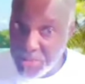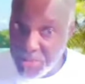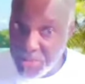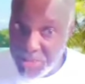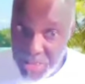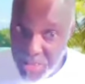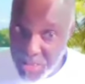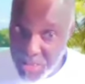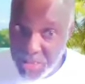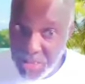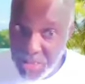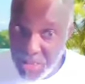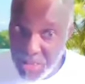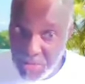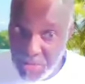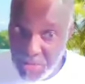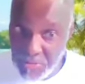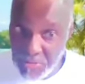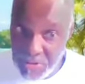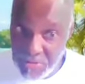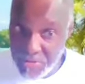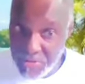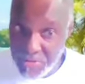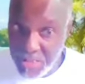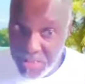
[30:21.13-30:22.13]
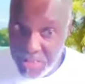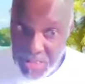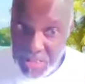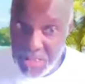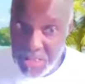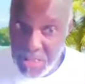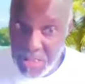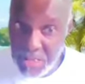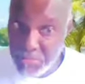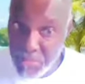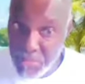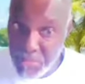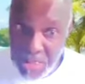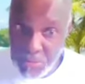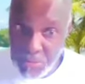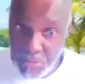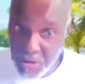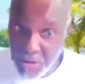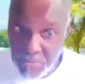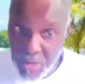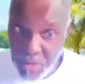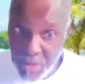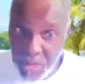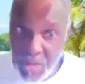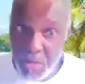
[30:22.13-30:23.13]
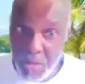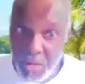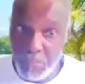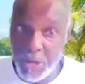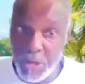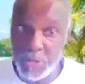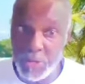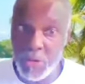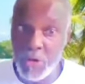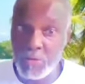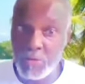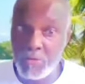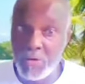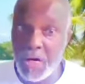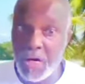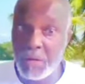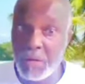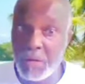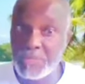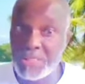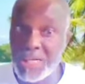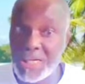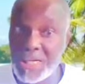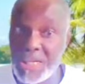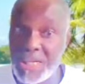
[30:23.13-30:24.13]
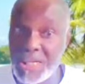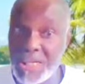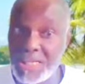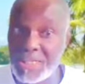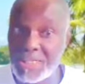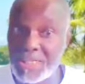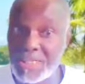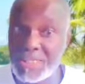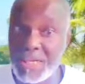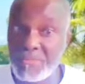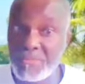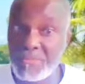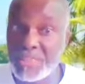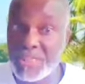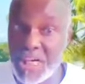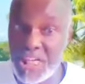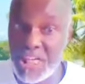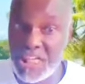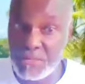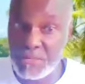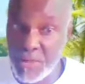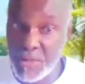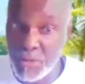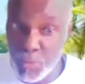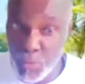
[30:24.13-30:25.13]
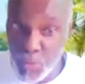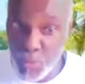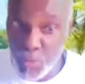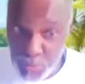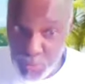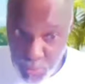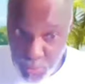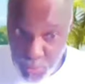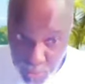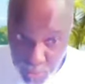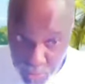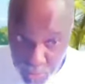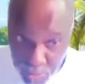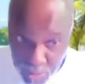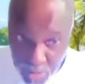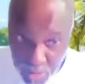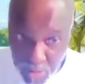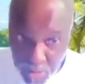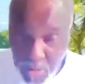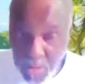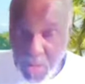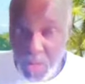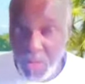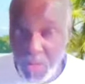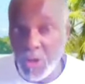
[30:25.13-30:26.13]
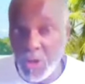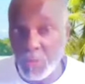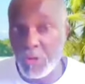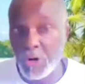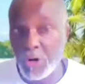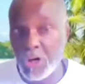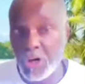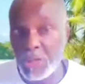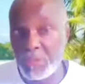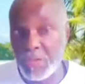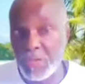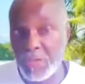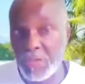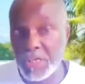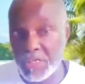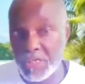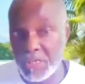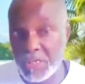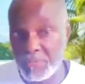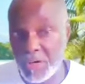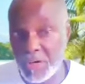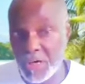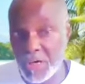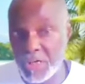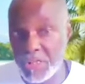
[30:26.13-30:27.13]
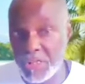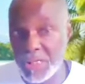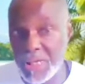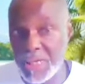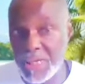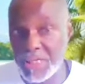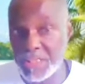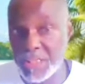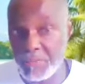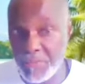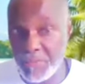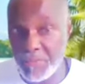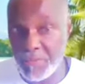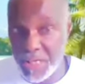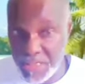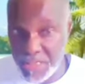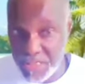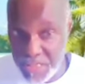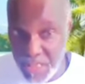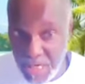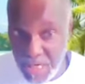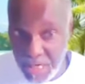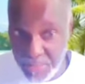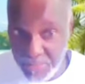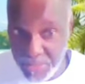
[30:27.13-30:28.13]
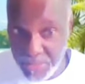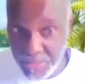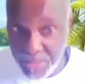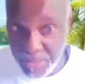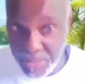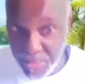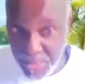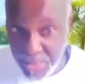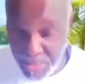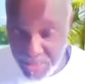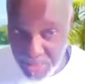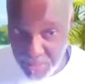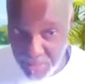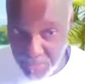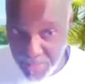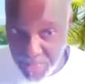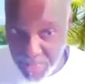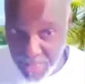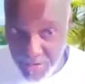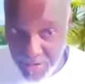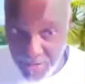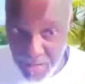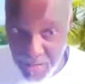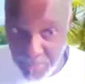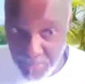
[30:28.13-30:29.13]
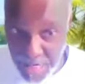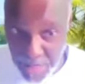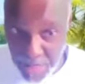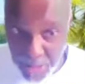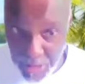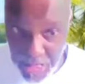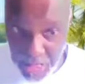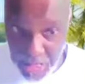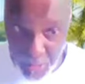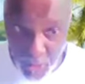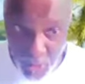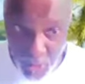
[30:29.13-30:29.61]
minimum 60, 50, 60 minimum. But to overcome chance getting to 78% raw food, the body begins to function, has enough enzymes to, to carry